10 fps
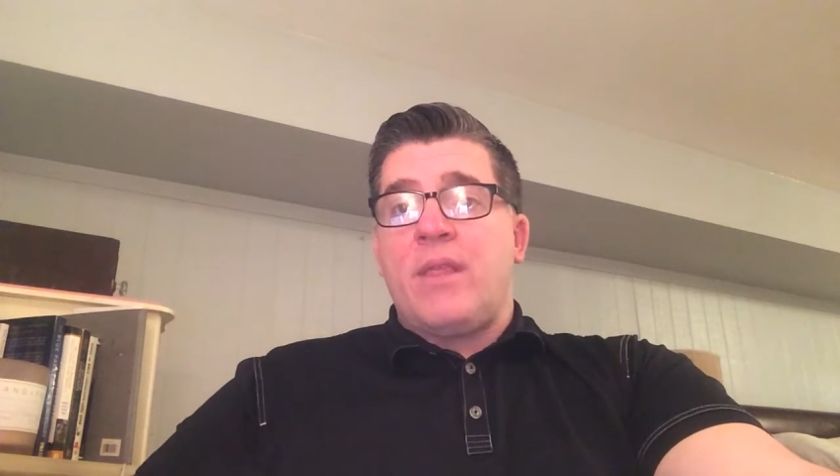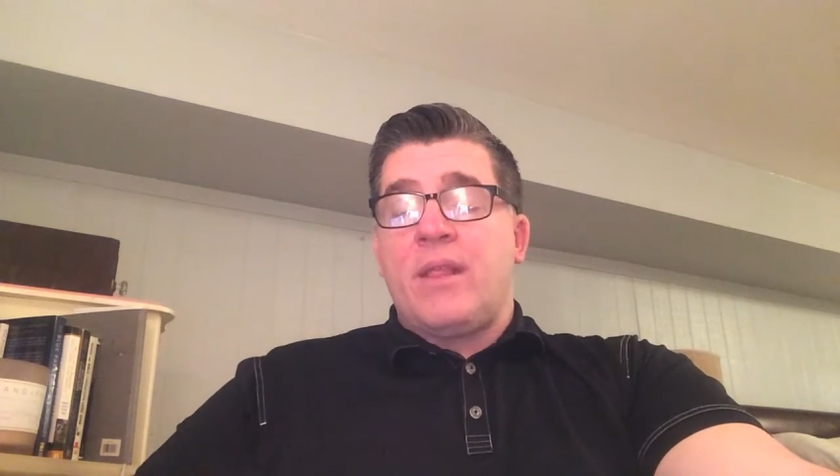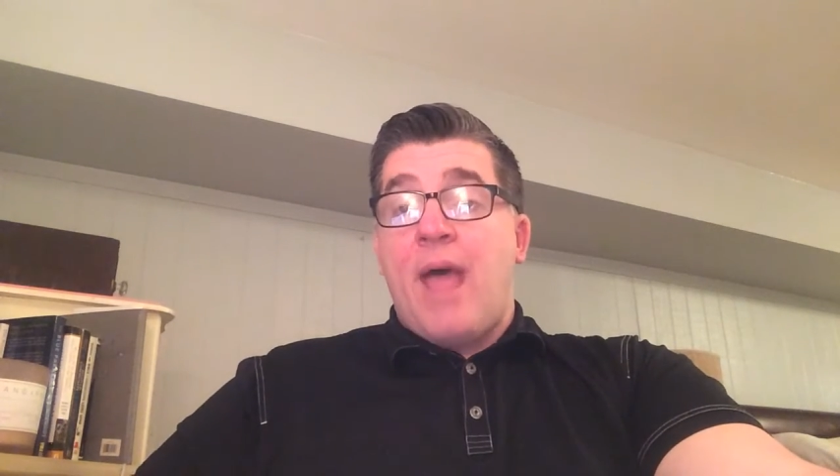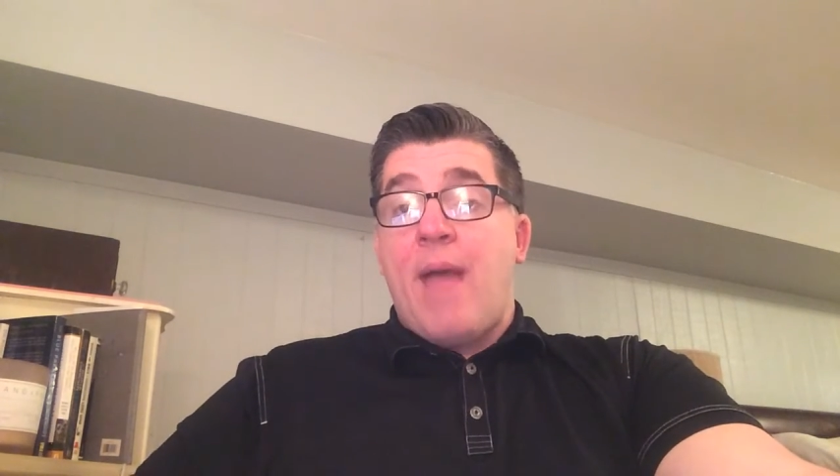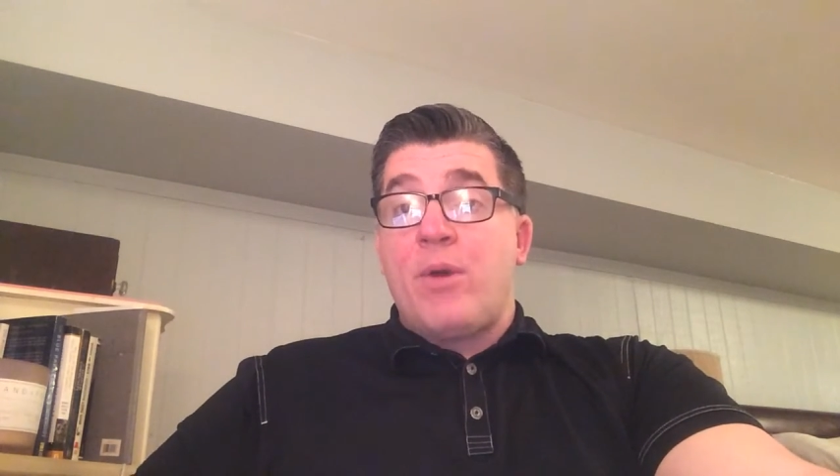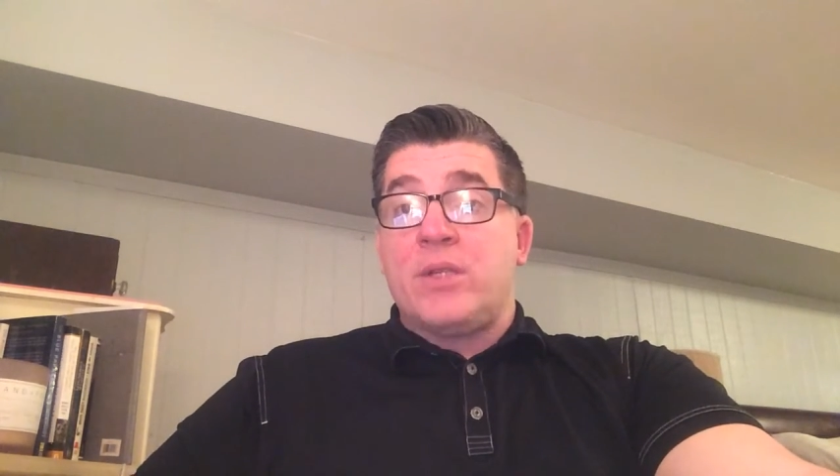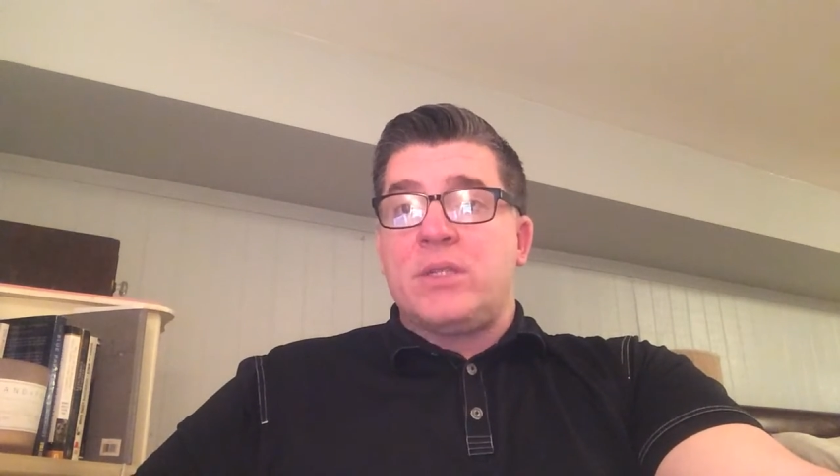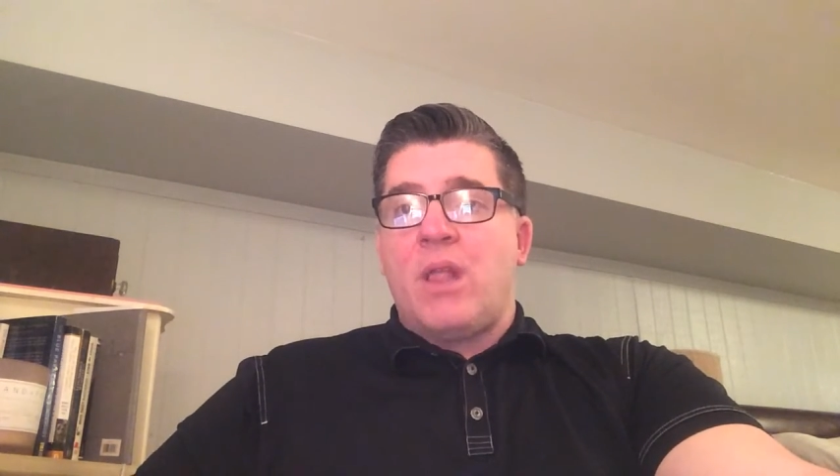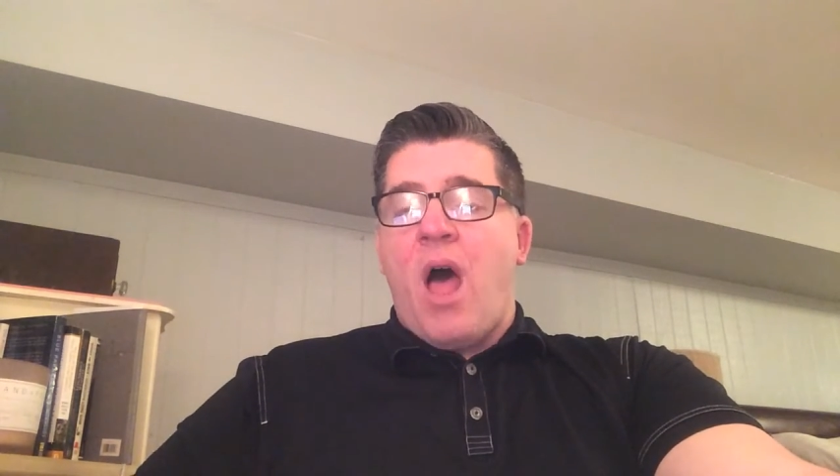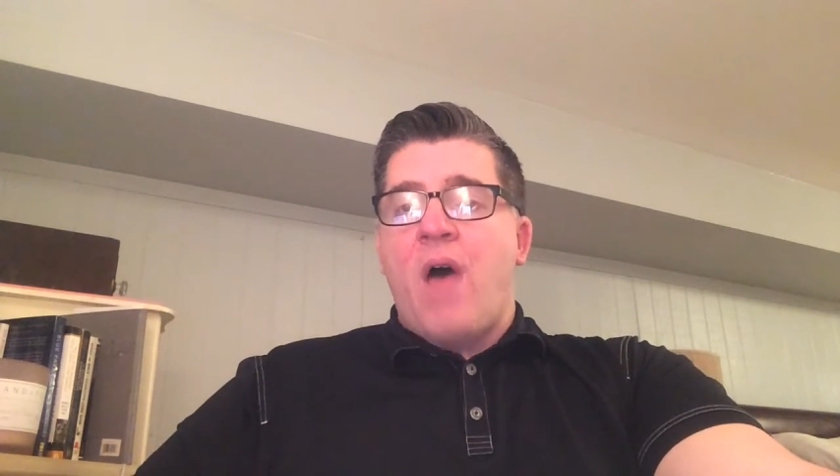the library
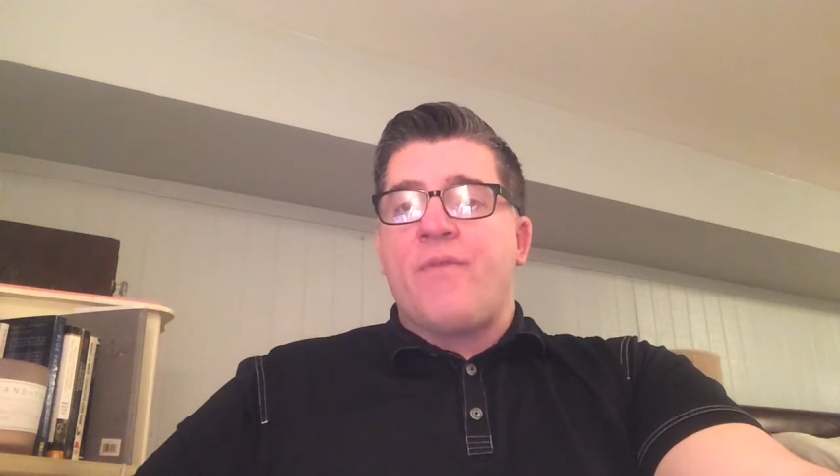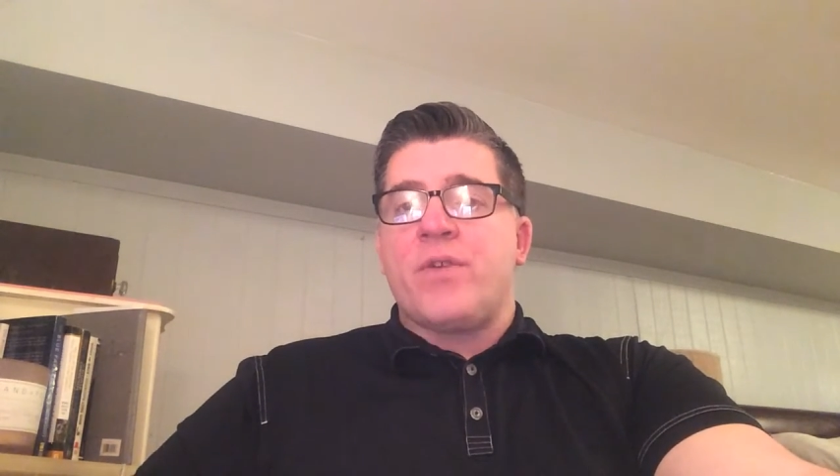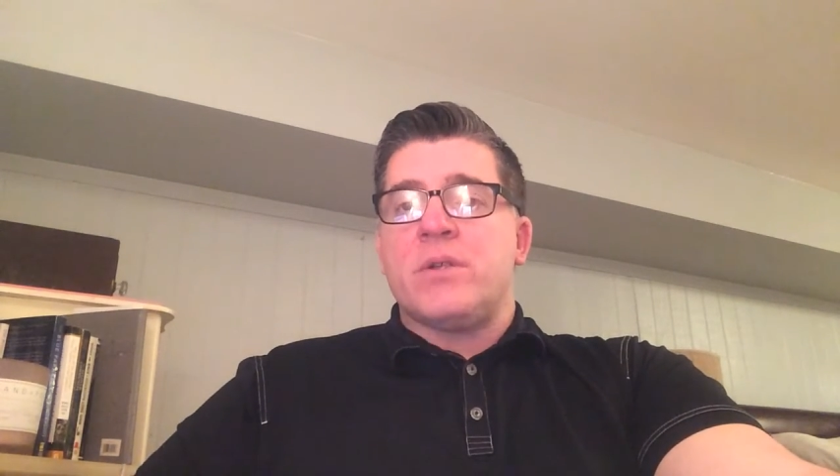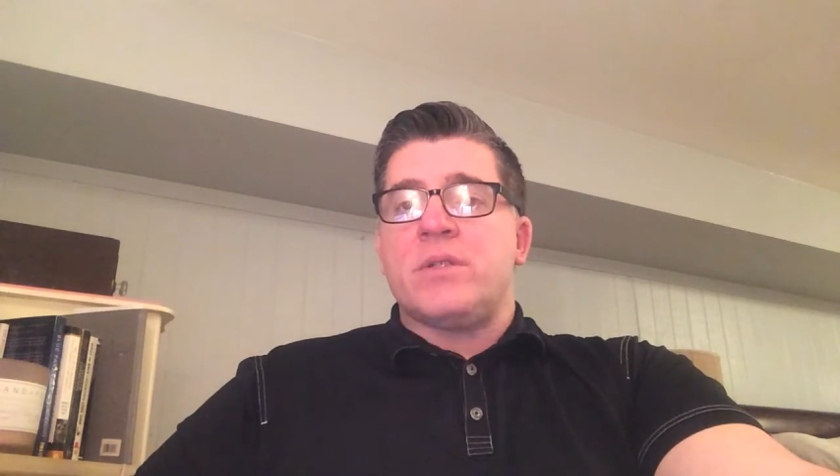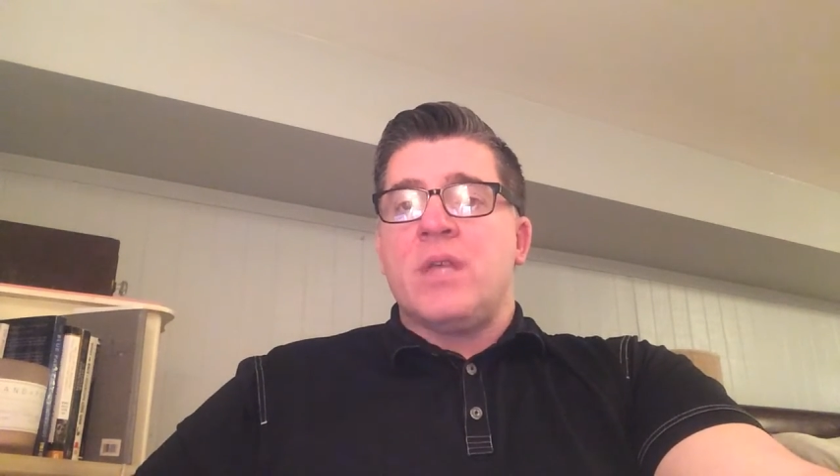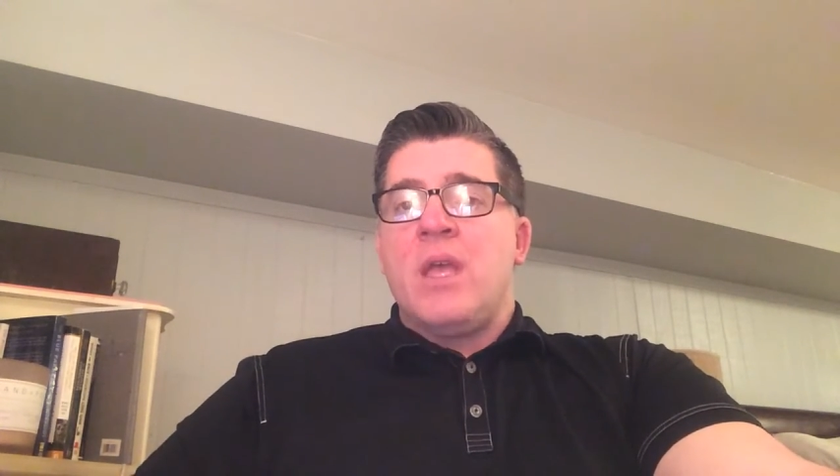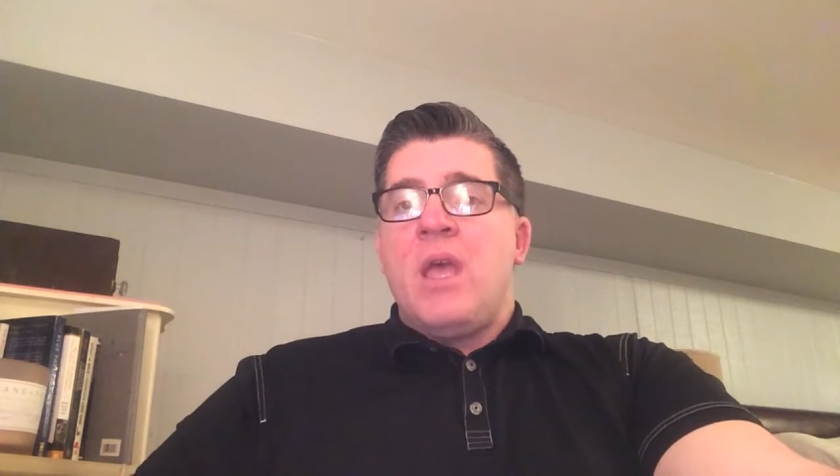still offers